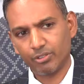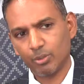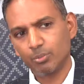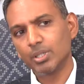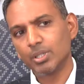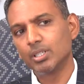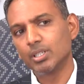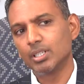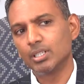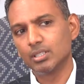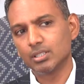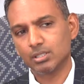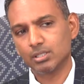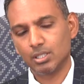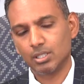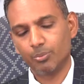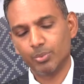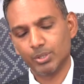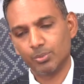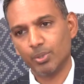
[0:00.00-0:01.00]
from an
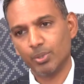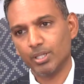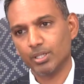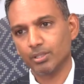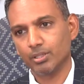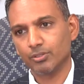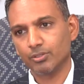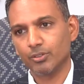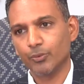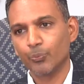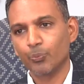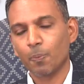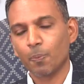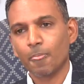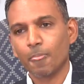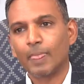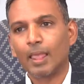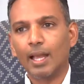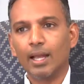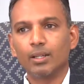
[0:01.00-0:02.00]
industry perspective.
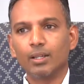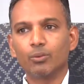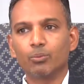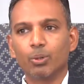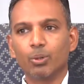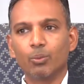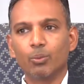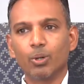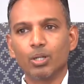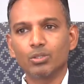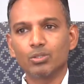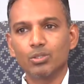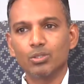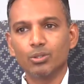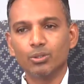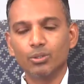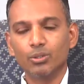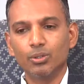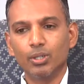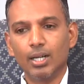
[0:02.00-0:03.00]
And we want
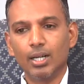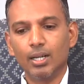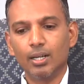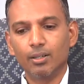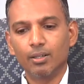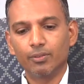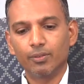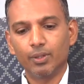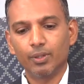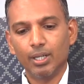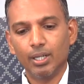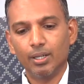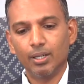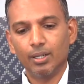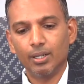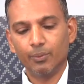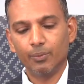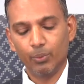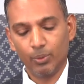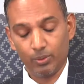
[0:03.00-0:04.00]
to, uh,
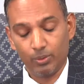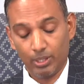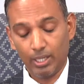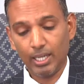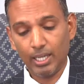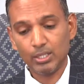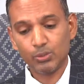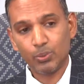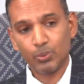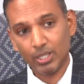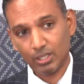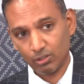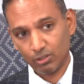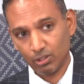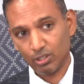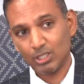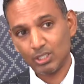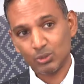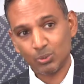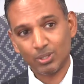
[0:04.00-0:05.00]
uh, as we
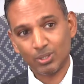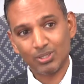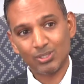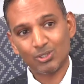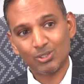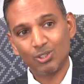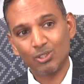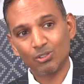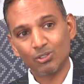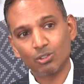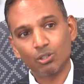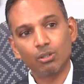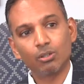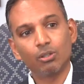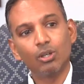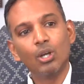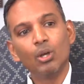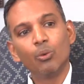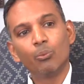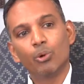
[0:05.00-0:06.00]
acknowledge what has gone wrong,
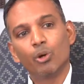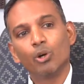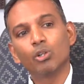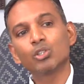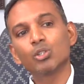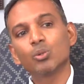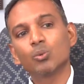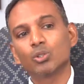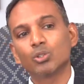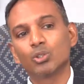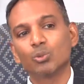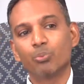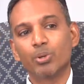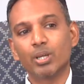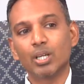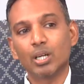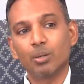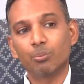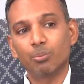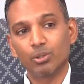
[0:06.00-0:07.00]
we also want to
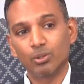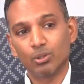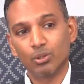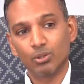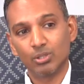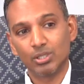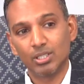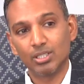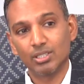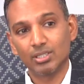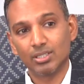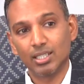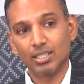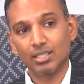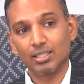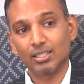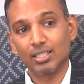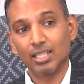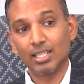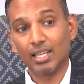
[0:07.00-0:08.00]
pick up on those things that,
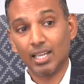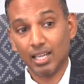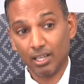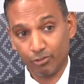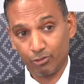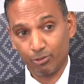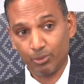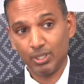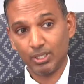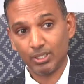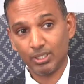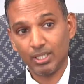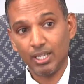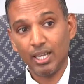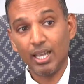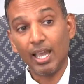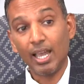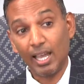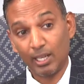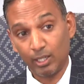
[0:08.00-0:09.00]
that have worked
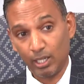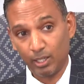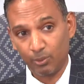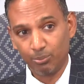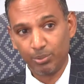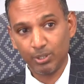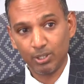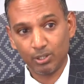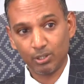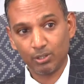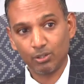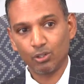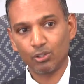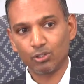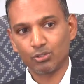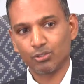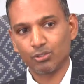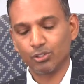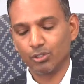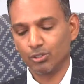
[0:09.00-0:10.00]
and, and build on
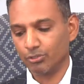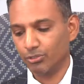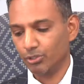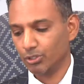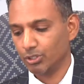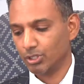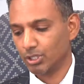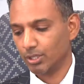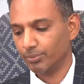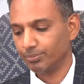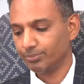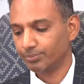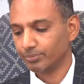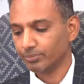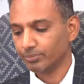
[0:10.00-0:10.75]
those for the future.